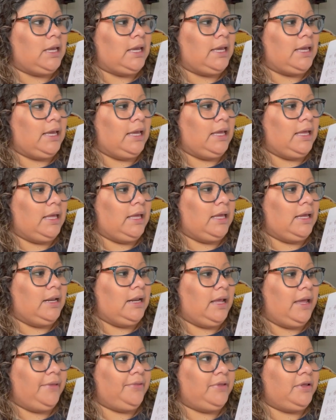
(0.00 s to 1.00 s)

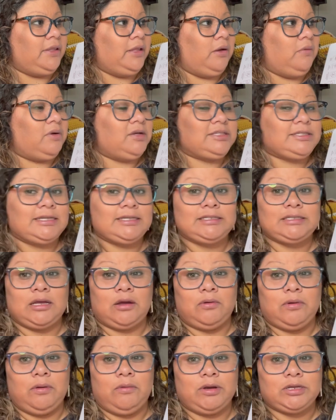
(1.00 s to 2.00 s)
And I think that was it.
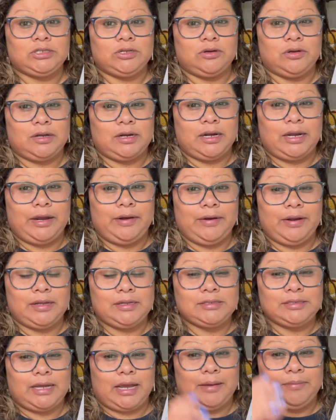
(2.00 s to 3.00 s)
So it was on
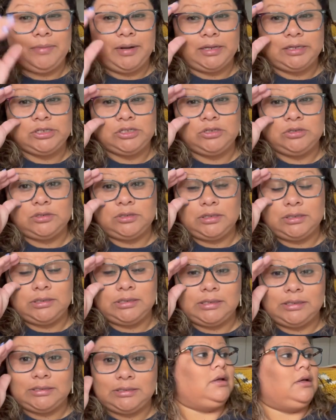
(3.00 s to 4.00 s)
clearance. I'm not sure that
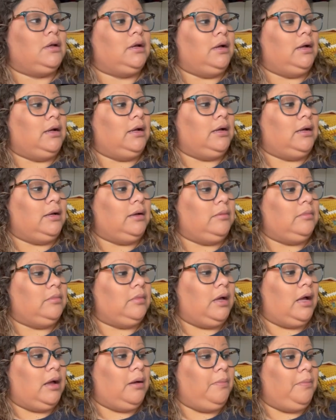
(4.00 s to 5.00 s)
this
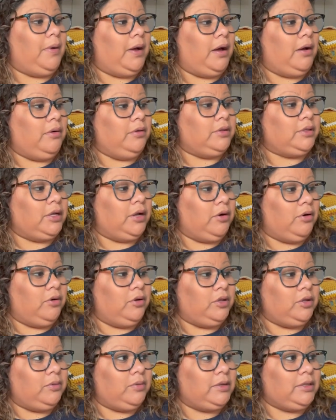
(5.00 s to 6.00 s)
about the
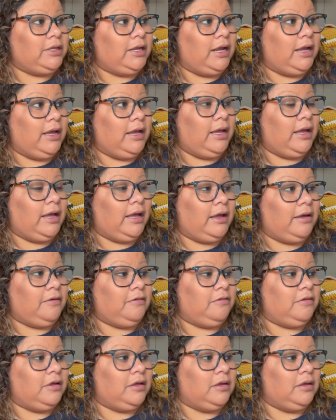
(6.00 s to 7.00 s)
other one that I have.